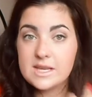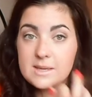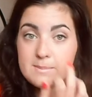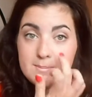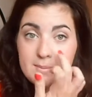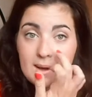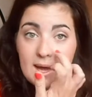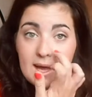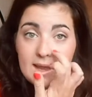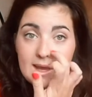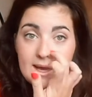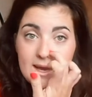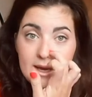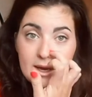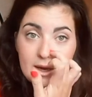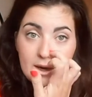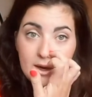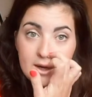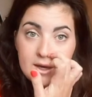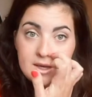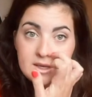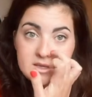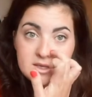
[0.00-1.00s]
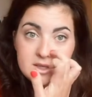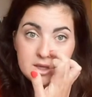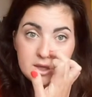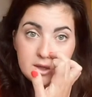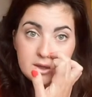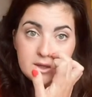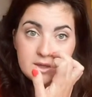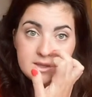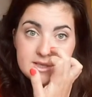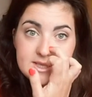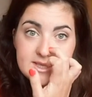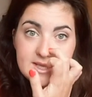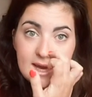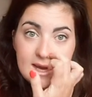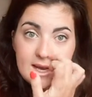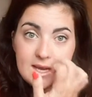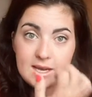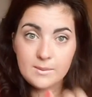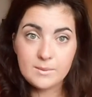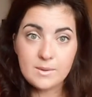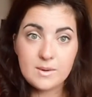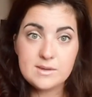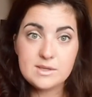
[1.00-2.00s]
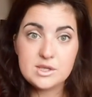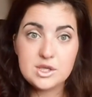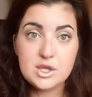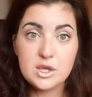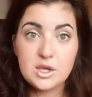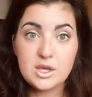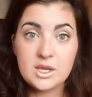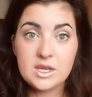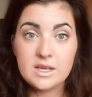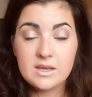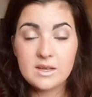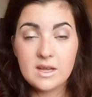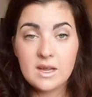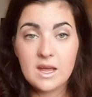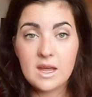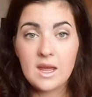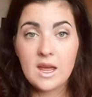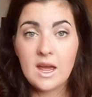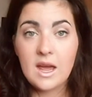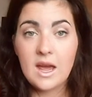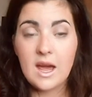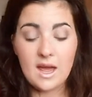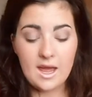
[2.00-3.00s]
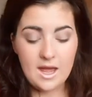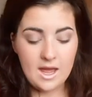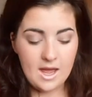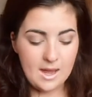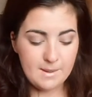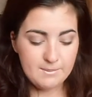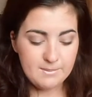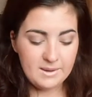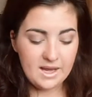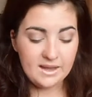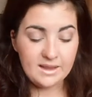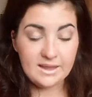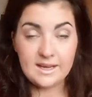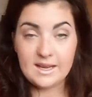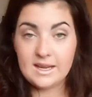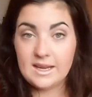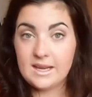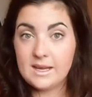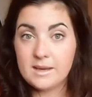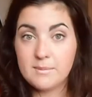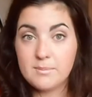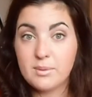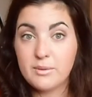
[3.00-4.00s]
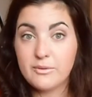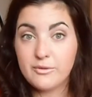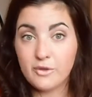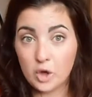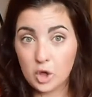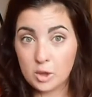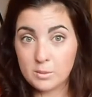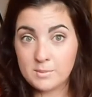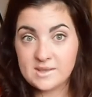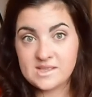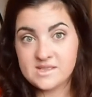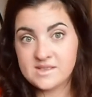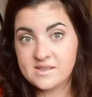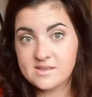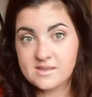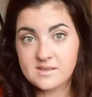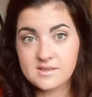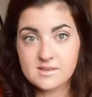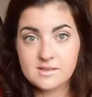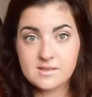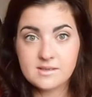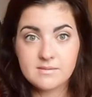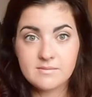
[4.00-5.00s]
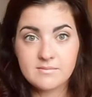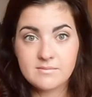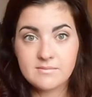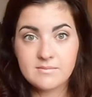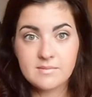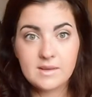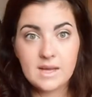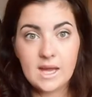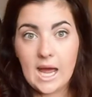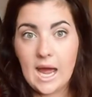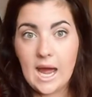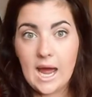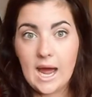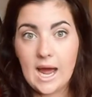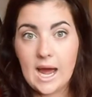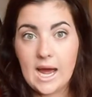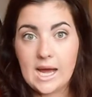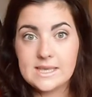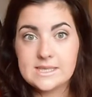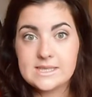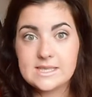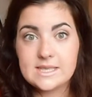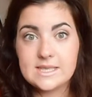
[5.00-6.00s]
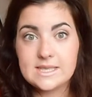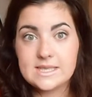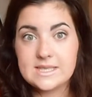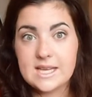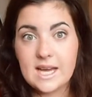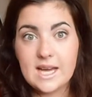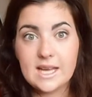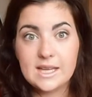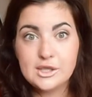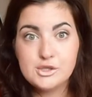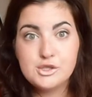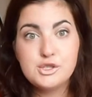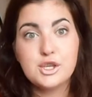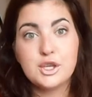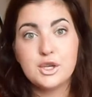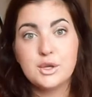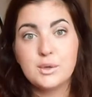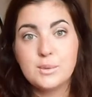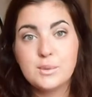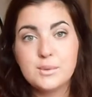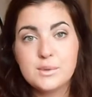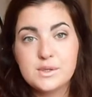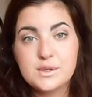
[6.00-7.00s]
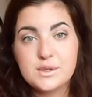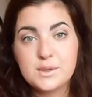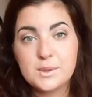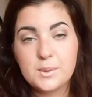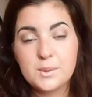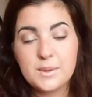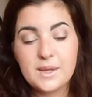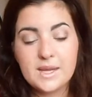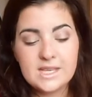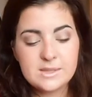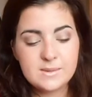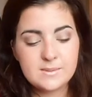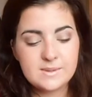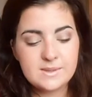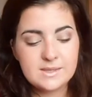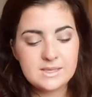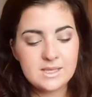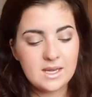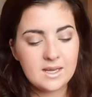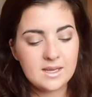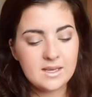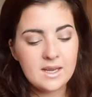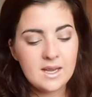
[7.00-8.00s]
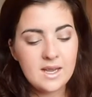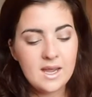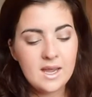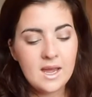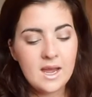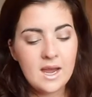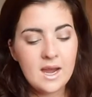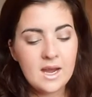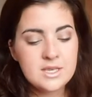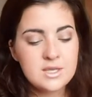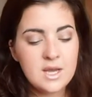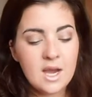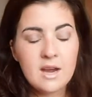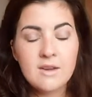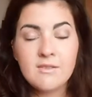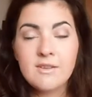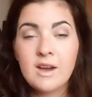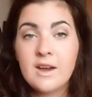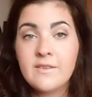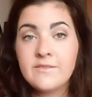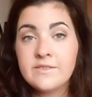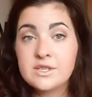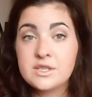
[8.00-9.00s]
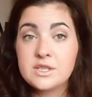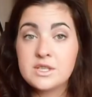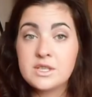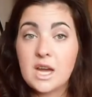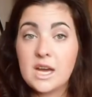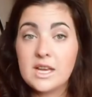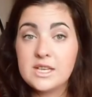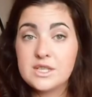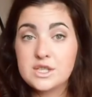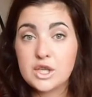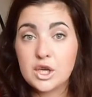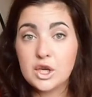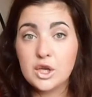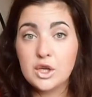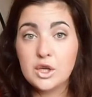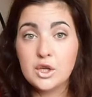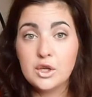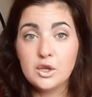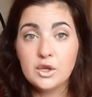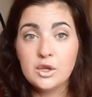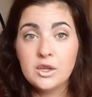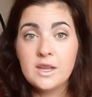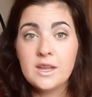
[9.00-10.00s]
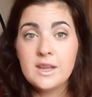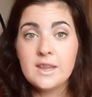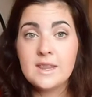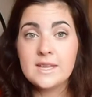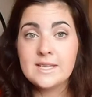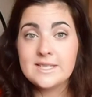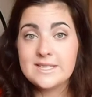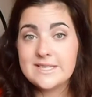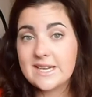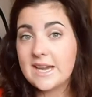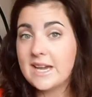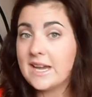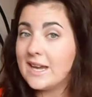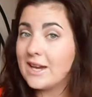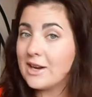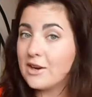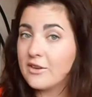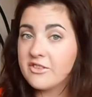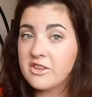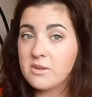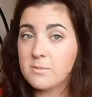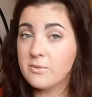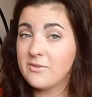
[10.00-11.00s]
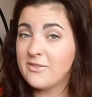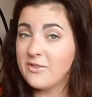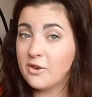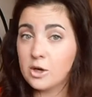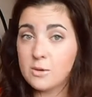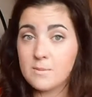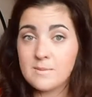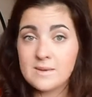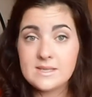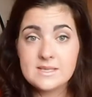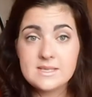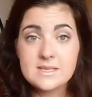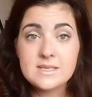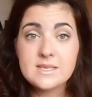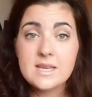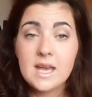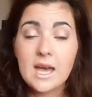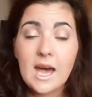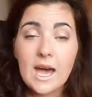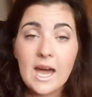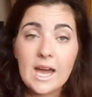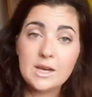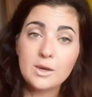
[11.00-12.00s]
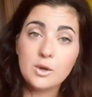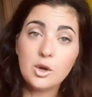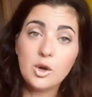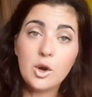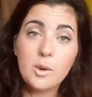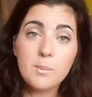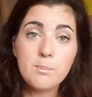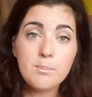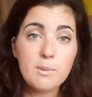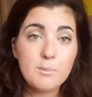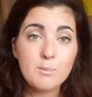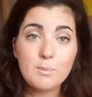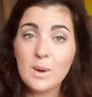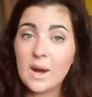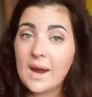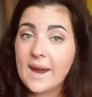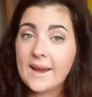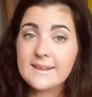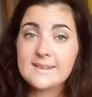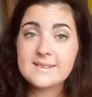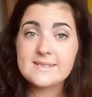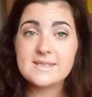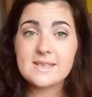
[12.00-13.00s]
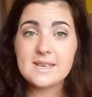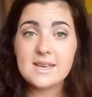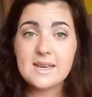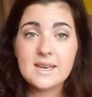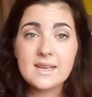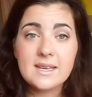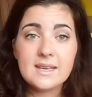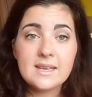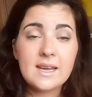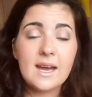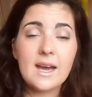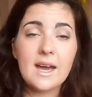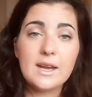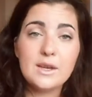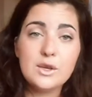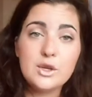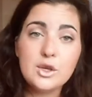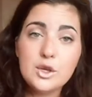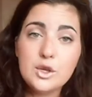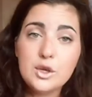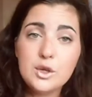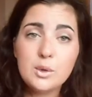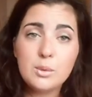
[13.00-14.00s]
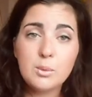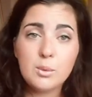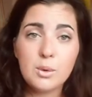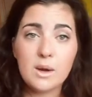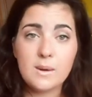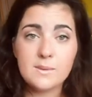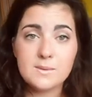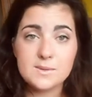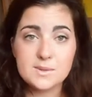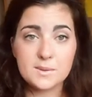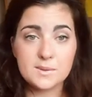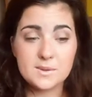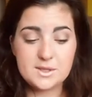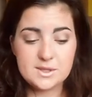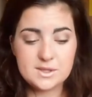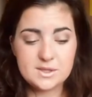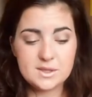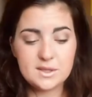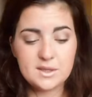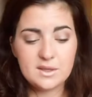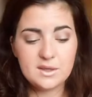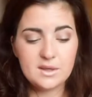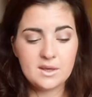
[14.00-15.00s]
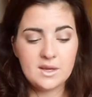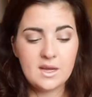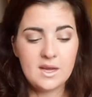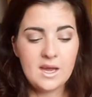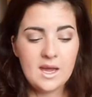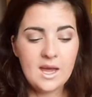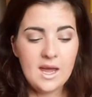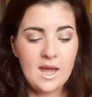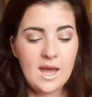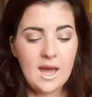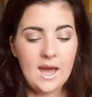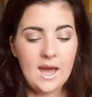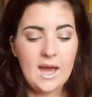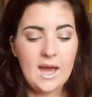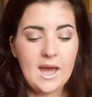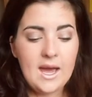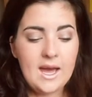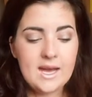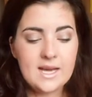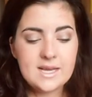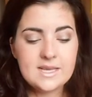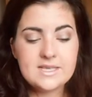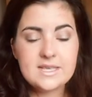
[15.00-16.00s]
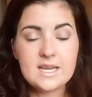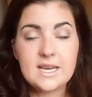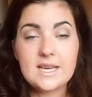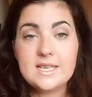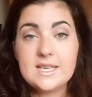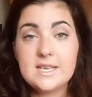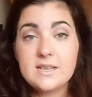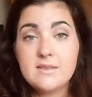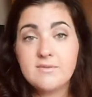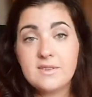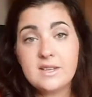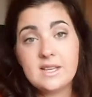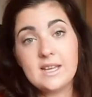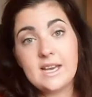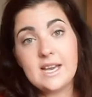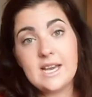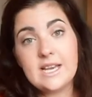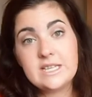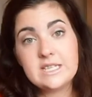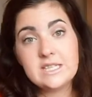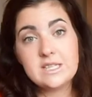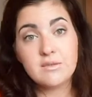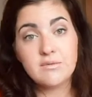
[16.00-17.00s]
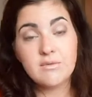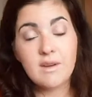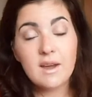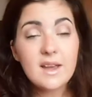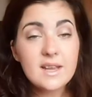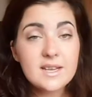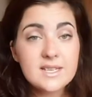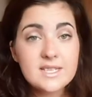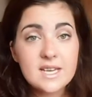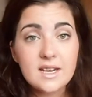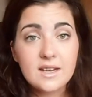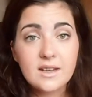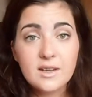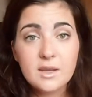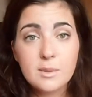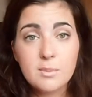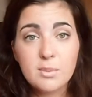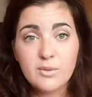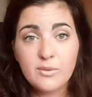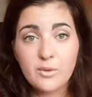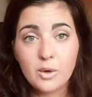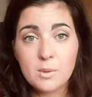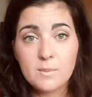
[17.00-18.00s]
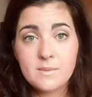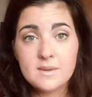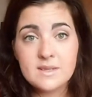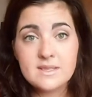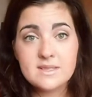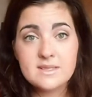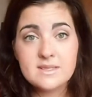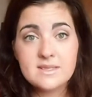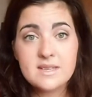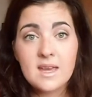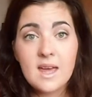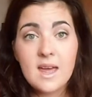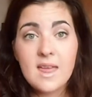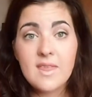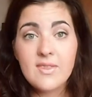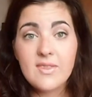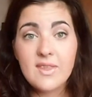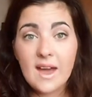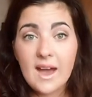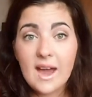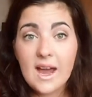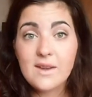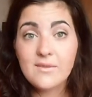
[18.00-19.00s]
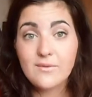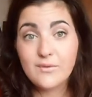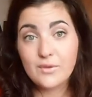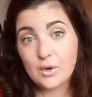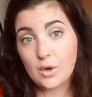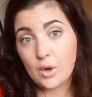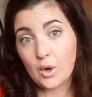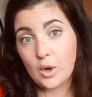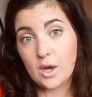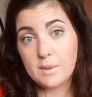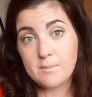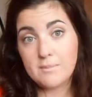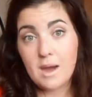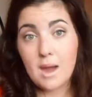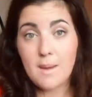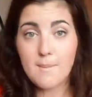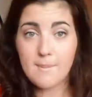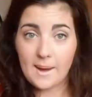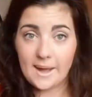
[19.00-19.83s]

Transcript: did ballet out of school decided we would do a ballet performance at the talent show. So that's what we did. So I arrived at school the day of the performance. I'd been practicing, I knew what I was going to do, and I didn't realise right until the performance that I had forgotten